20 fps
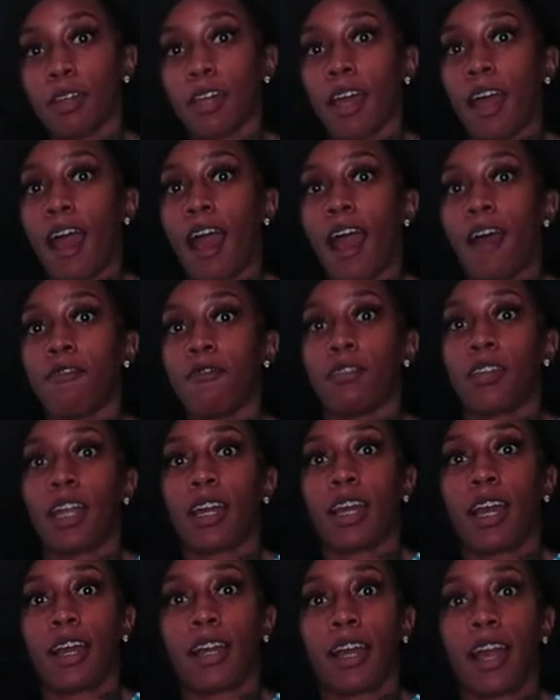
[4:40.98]
one, I feel
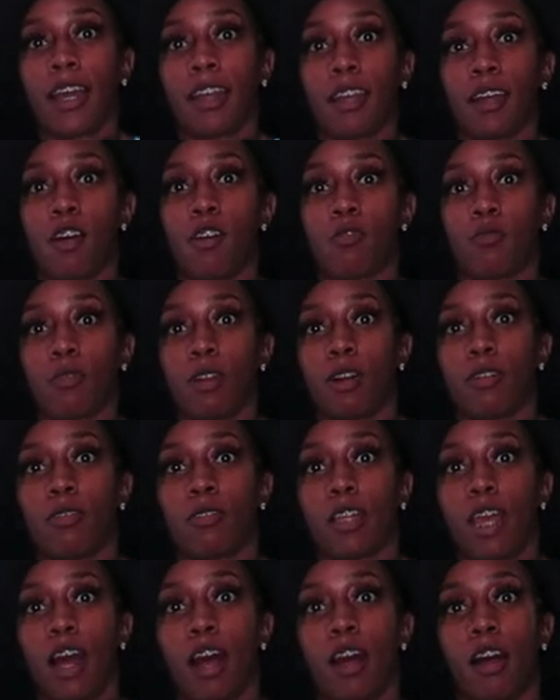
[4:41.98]
like I got it on
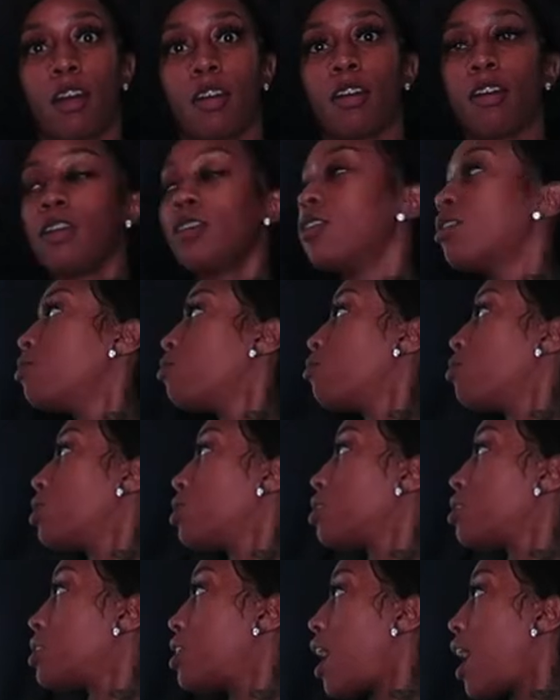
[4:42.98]
wrong, y'all.
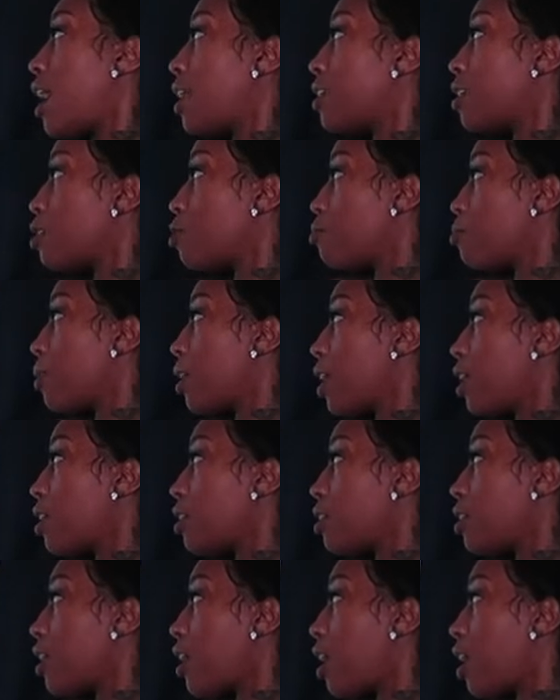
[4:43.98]
Well, tied in the
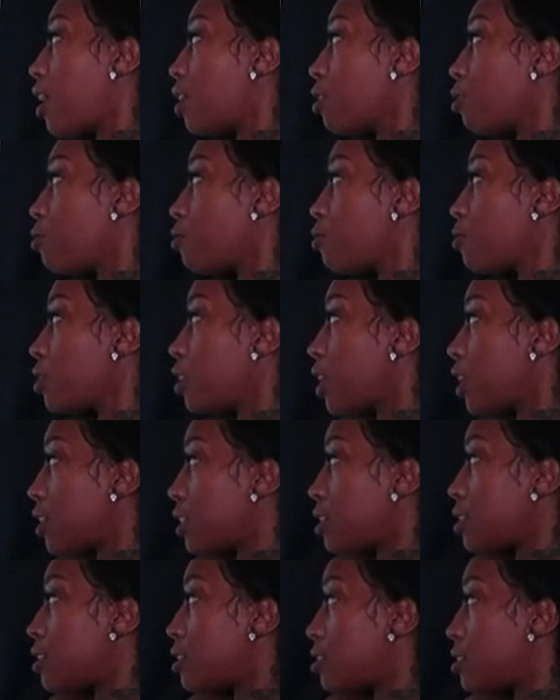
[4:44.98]
back. I don't feel
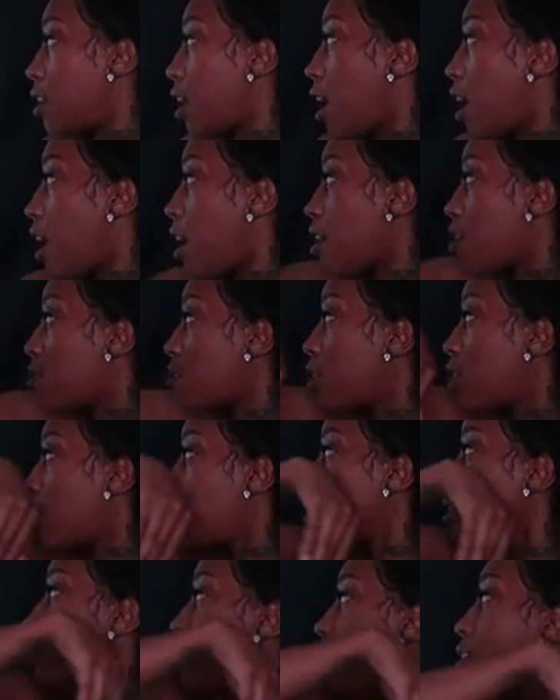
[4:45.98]
like it's tied
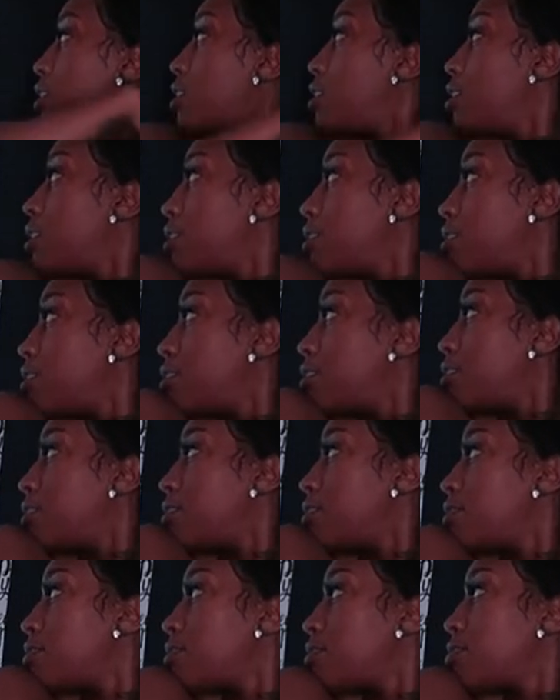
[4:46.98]
right.
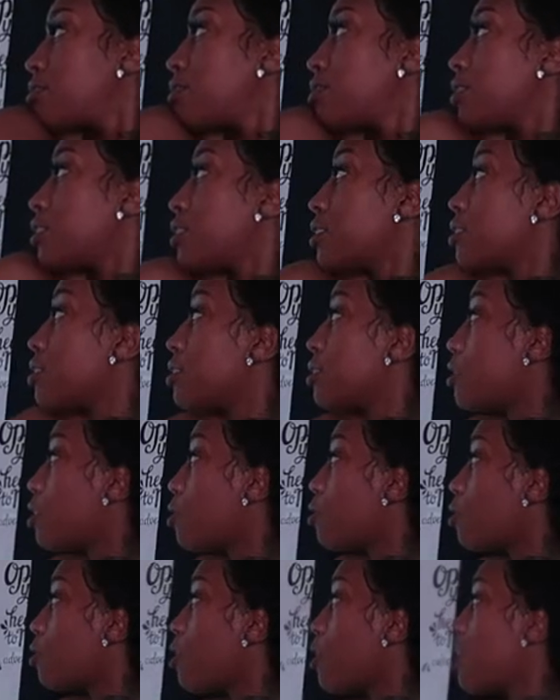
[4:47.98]
Yeah,
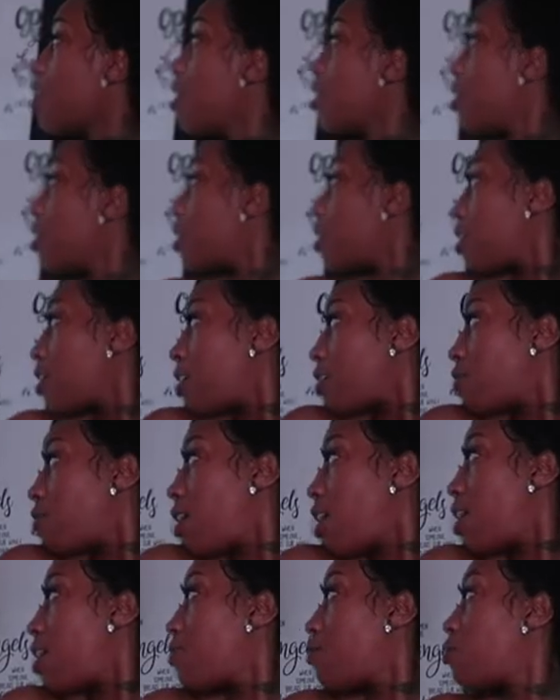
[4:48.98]
so if
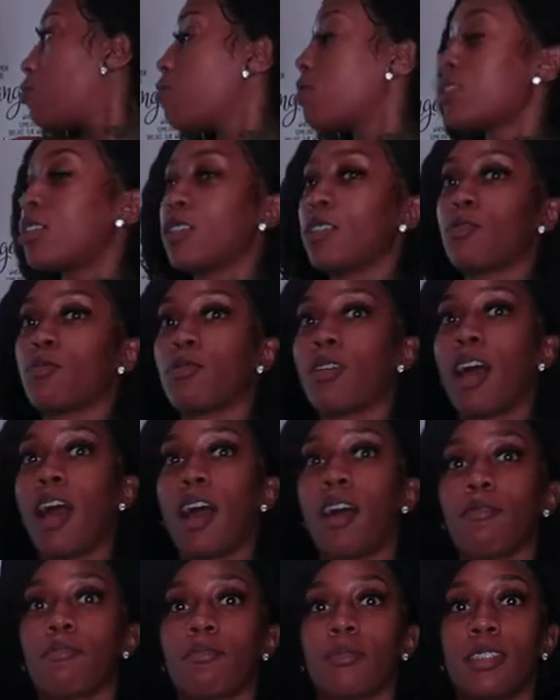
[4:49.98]
I ever wear this one,
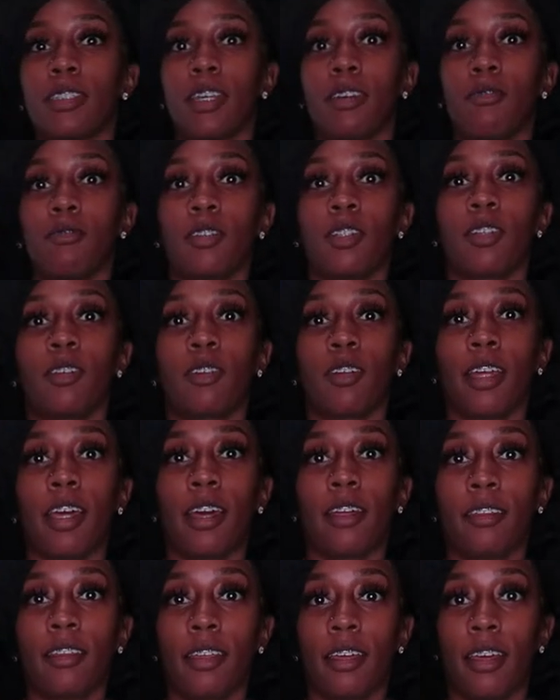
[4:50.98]
I'm definitely gonna
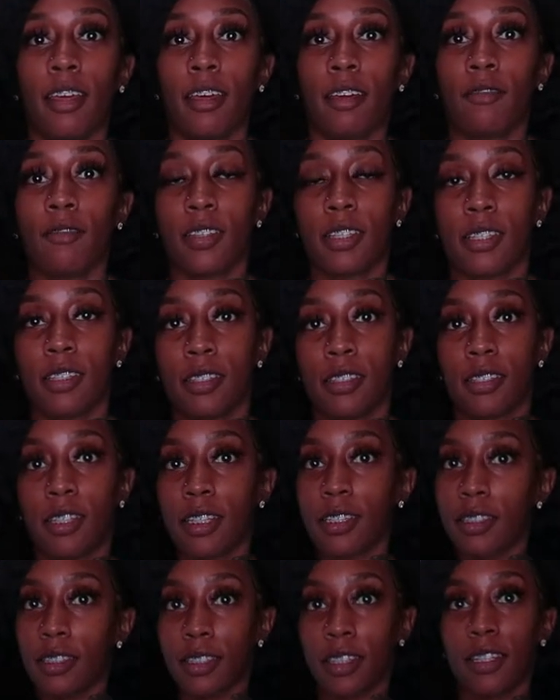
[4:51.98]
have to have
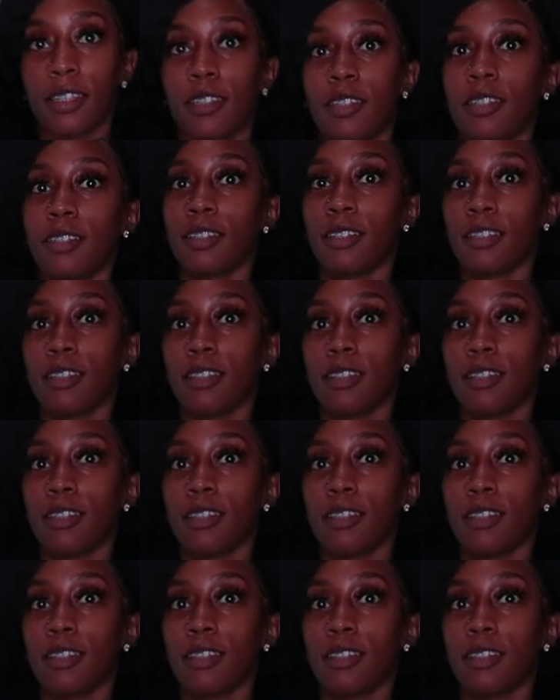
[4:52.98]
assistant,